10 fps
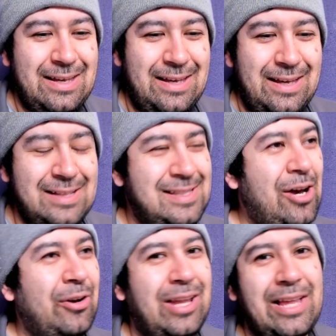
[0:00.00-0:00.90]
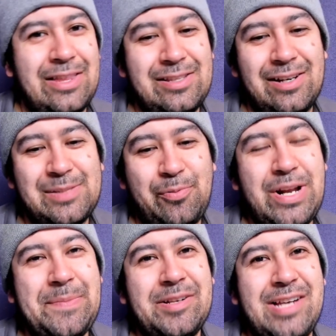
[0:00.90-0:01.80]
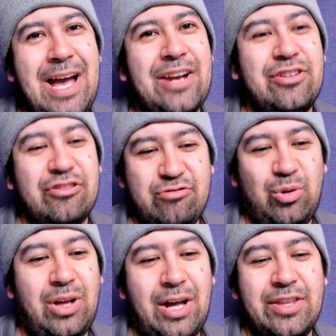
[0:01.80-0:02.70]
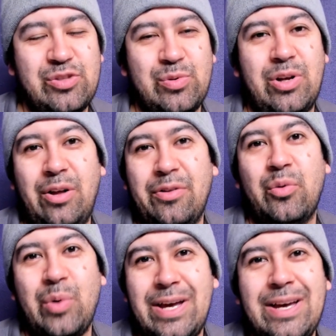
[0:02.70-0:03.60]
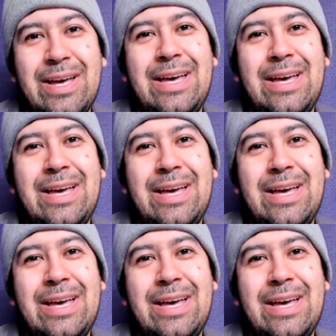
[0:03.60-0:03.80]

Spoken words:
It sounded like the Ducks pretty much had control on this one all the way.